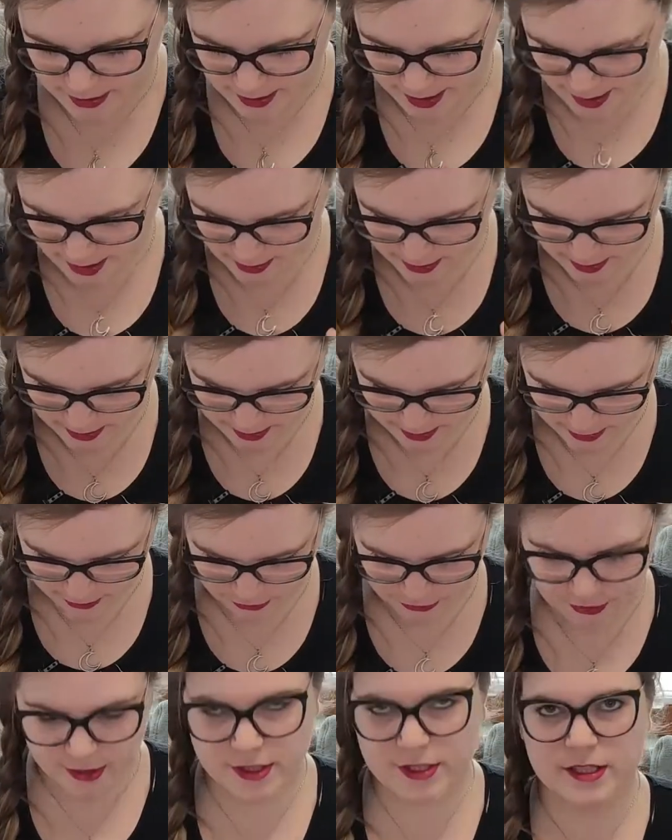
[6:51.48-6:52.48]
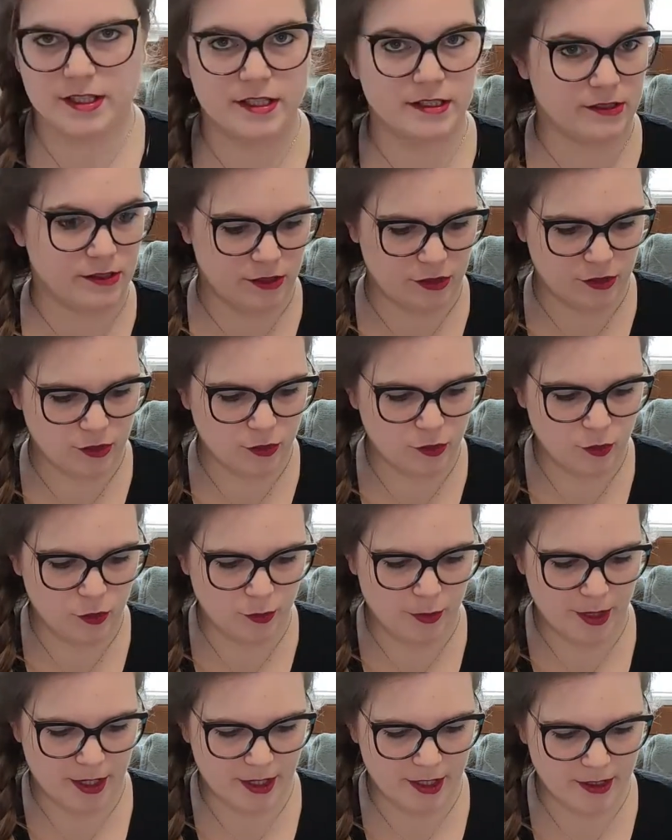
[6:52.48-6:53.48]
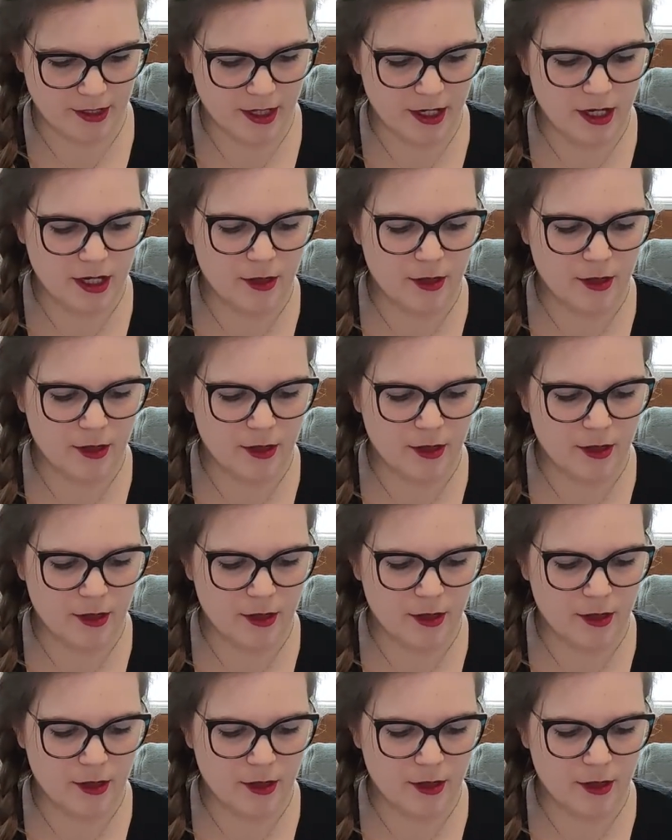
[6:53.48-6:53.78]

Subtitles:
that difference isn't too bad.